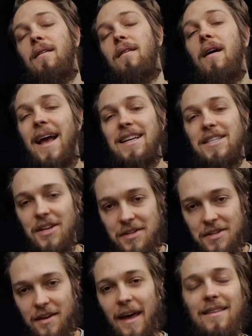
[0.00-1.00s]

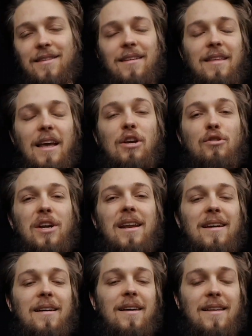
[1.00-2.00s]
exist, and
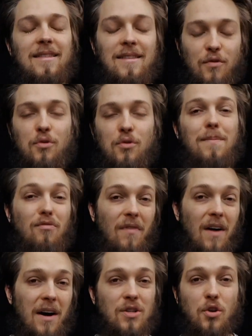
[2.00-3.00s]
the food they
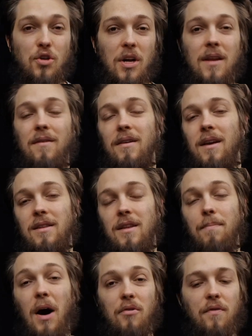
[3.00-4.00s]
provide is usually in
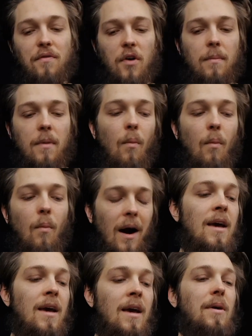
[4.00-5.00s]
the powder form. Why?
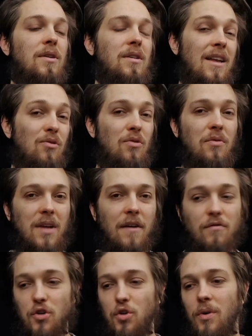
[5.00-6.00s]
Because then you don't
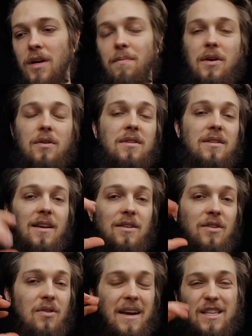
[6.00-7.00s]
have to chew it, because
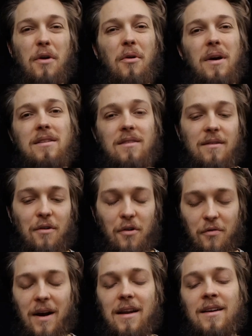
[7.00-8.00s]
then you can swallow it
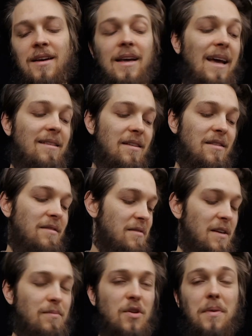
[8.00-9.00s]
already, and this
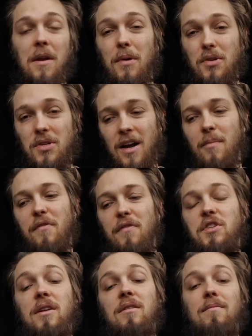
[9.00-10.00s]
seems to be the most time
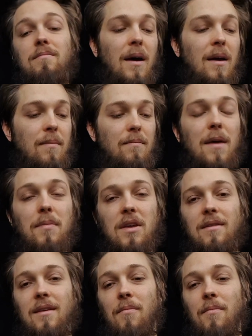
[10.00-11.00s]
efficient. Maybe
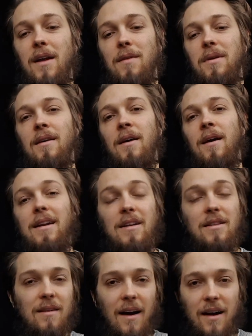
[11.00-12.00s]
there might be
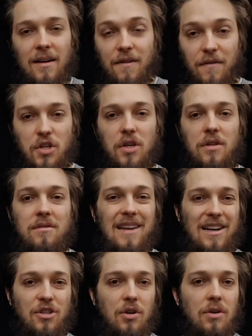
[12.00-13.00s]
an artificial
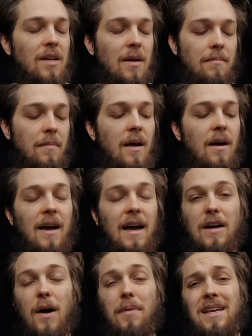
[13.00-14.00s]
texture. Some
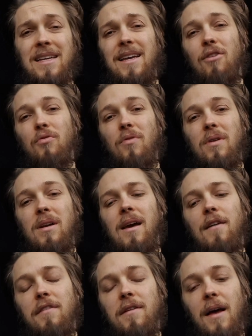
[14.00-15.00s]
companies already
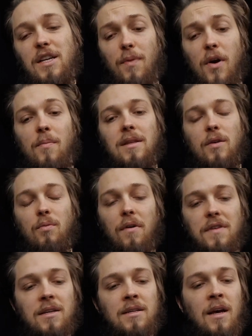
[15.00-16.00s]
have experimented
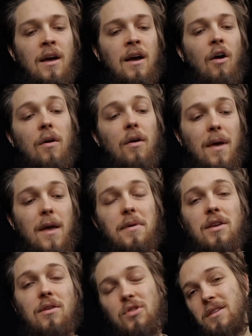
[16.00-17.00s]
with this, or maybe
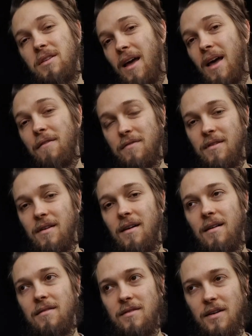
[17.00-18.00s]
you just have
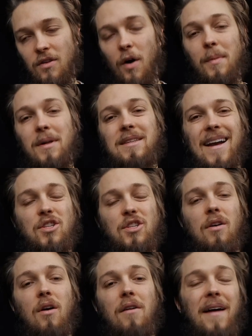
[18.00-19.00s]
the normal
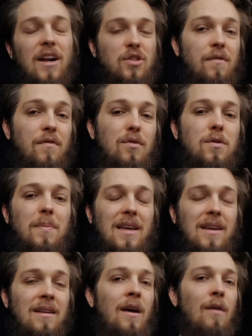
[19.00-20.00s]
texture of actual food, but
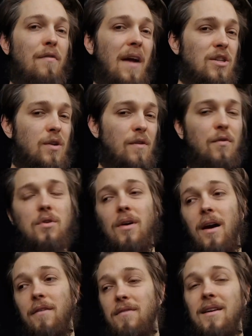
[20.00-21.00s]
then with actual food
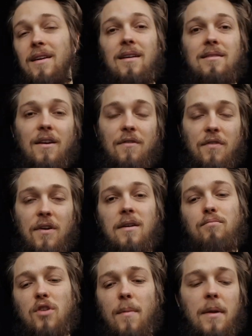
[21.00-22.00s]
you have then
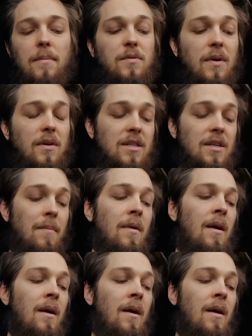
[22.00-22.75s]
different problems, because some